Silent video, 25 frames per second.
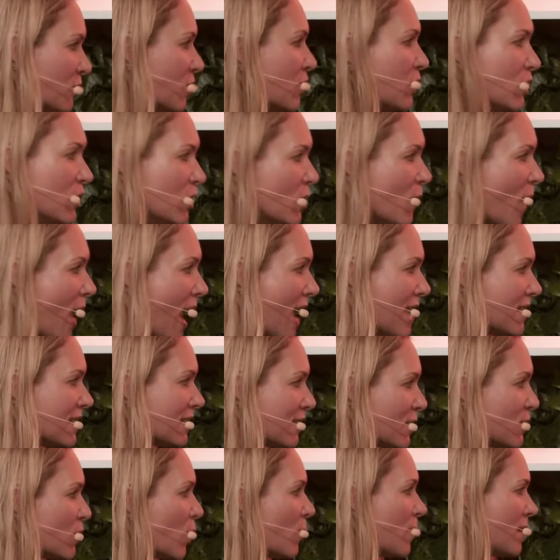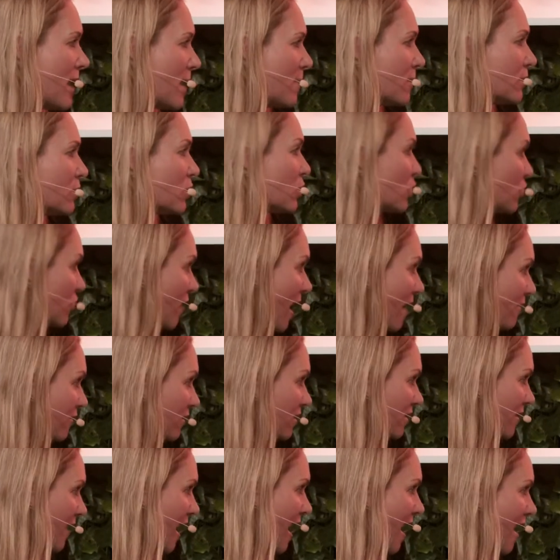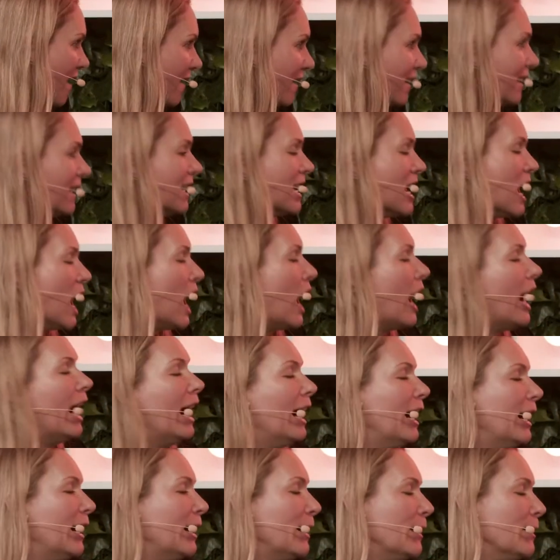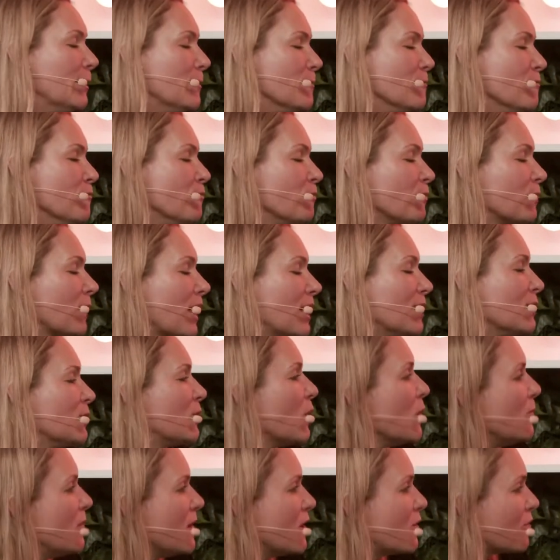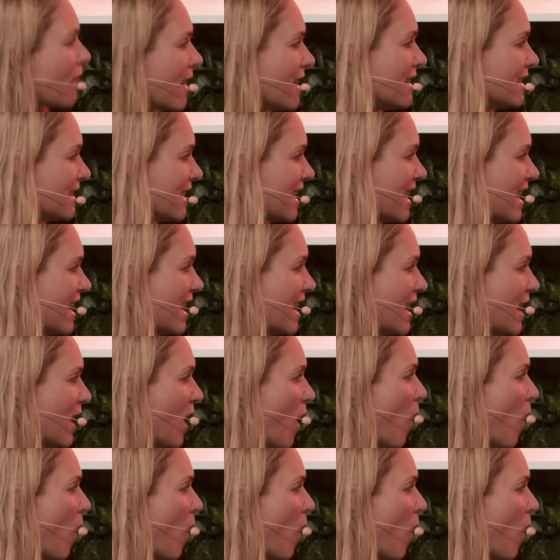to the US and not been able to travel there. So it'd be great to hear